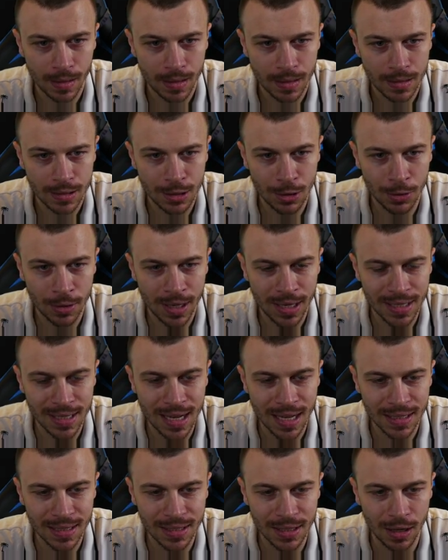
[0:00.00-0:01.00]
So he's
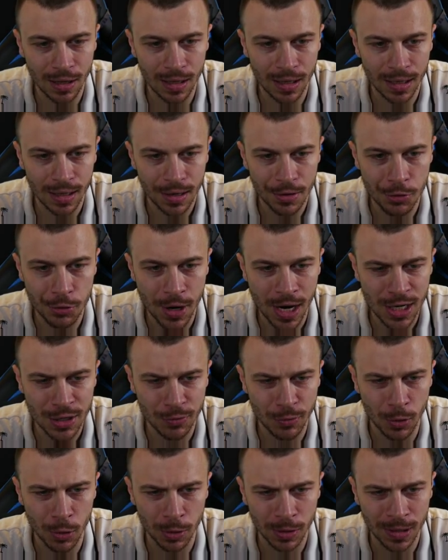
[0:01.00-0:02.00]
got Zola,
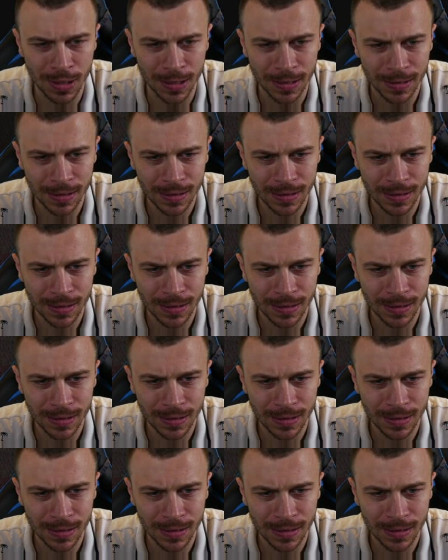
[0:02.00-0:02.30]
Rashford.